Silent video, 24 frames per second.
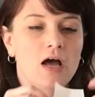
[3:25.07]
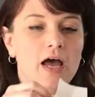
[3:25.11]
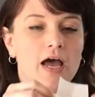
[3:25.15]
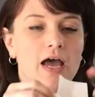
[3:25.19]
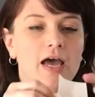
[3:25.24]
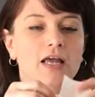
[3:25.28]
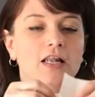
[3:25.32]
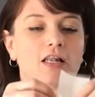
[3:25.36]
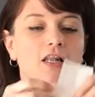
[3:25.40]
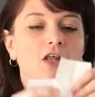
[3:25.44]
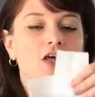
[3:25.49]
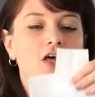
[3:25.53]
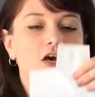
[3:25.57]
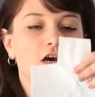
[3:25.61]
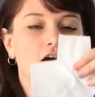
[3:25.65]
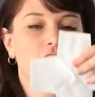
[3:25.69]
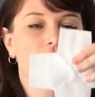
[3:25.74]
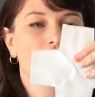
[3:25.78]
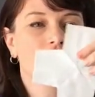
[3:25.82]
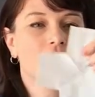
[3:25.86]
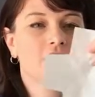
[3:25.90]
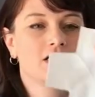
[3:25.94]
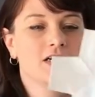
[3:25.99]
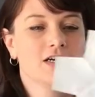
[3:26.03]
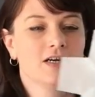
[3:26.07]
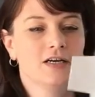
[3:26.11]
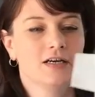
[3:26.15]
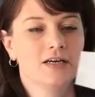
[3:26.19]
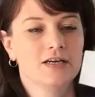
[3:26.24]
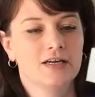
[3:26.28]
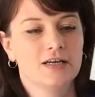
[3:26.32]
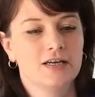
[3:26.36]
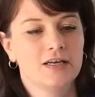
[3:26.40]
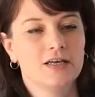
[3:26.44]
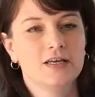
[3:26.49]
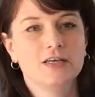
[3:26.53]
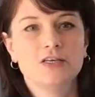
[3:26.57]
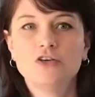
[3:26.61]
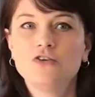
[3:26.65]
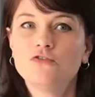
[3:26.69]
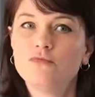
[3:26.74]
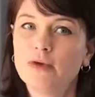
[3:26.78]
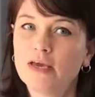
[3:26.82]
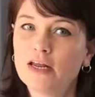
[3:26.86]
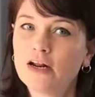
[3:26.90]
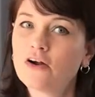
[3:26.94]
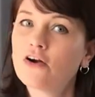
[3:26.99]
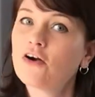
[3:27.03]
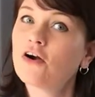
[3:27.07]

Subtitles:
And look, you've made a